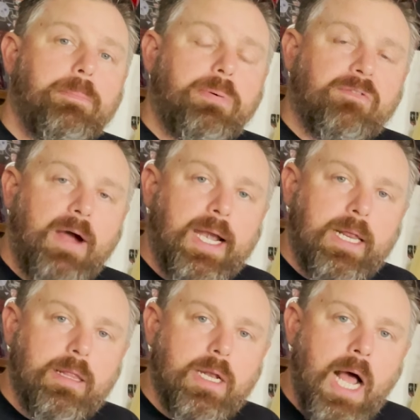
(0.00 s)

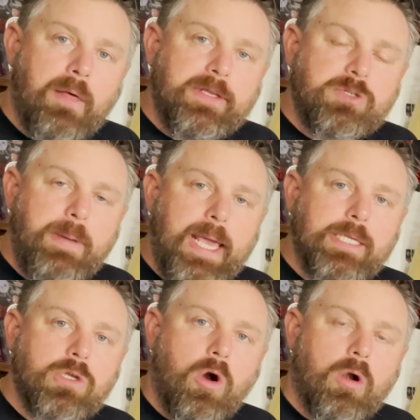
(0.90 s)
providing the knowledge
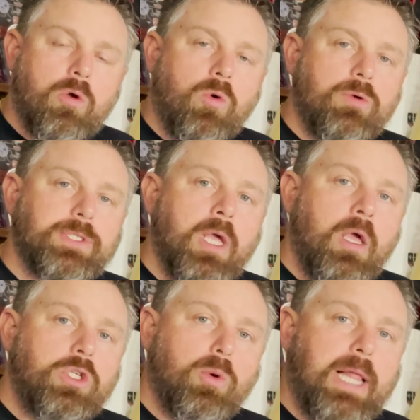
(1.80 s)
base articles
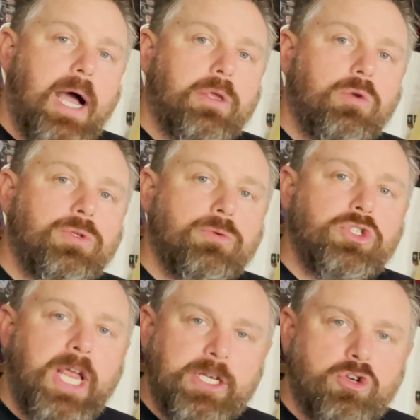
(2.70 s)
to allow you to
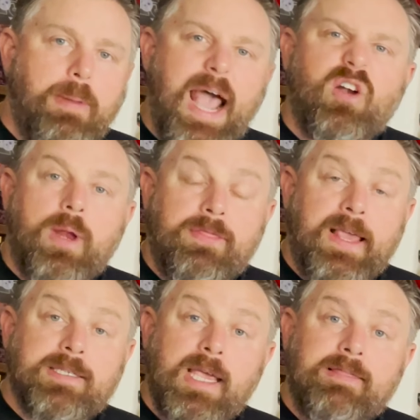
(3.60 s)
change your battery and
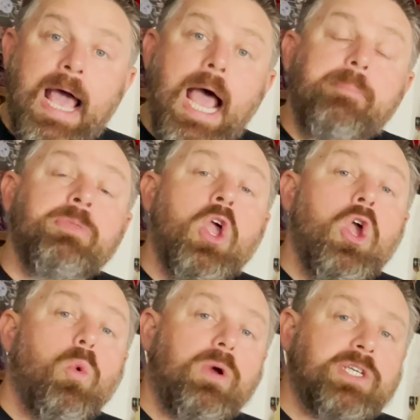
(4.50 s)
things like that,
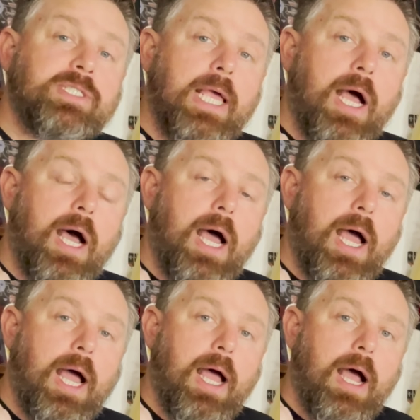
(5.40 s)
which is
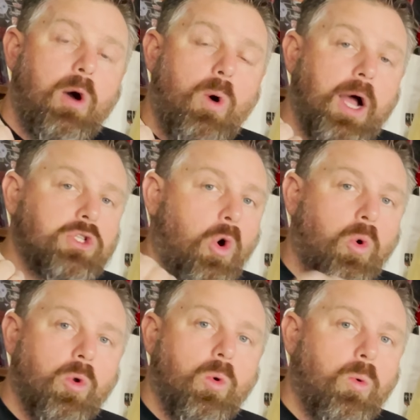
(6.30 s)
a
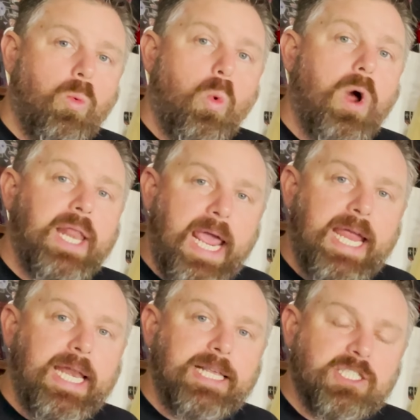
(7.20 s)
total
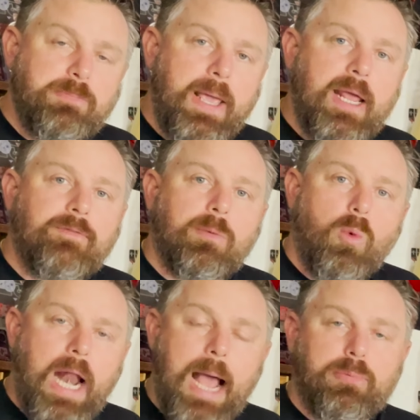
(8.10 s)
180 spin from
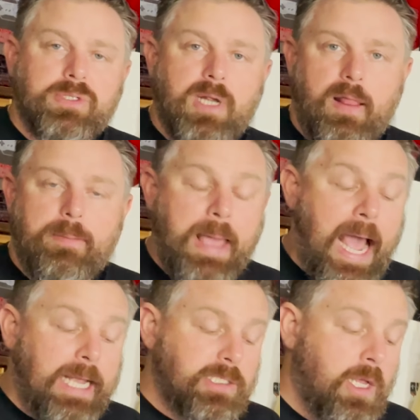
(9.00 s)
what Apple's done in the
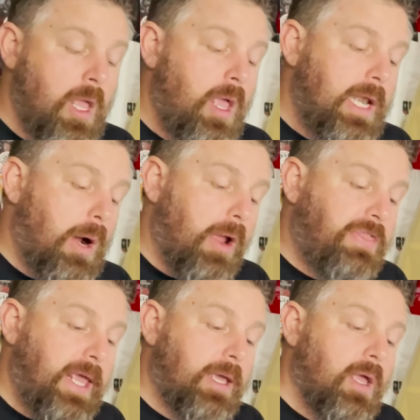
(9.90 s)
past. Now, I
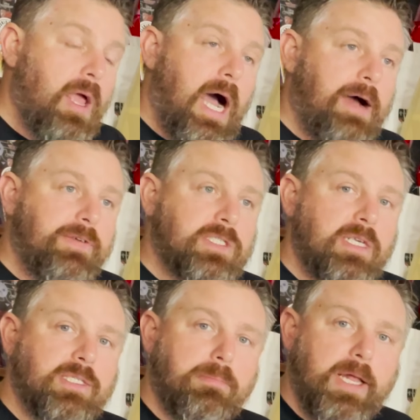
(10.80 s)
think
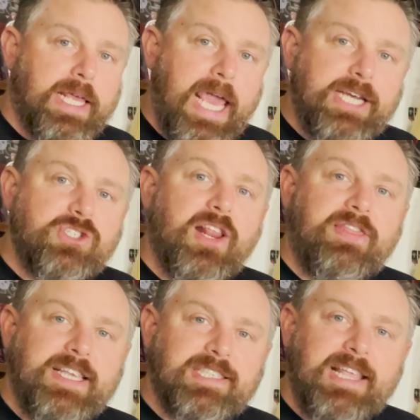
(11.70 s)
obviously some litigation
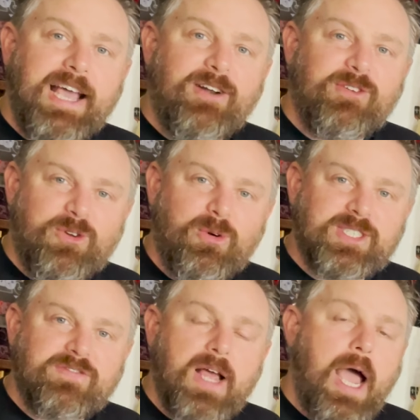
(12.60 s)
and things like that over the
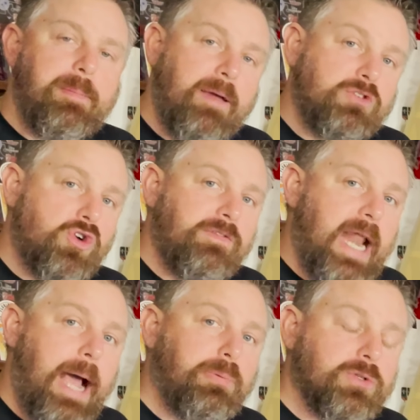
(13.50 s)
course of time have
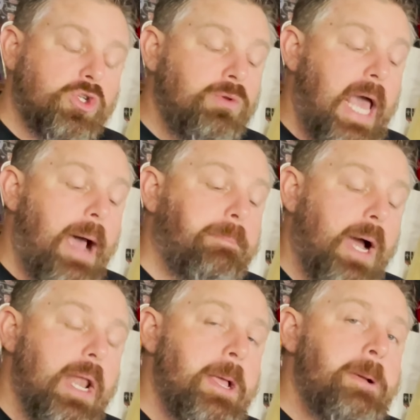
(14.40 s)
driven Apple to that,
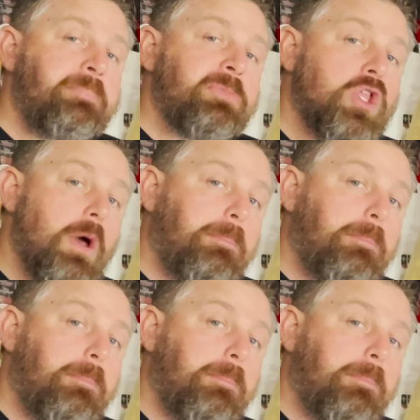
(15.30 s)
but the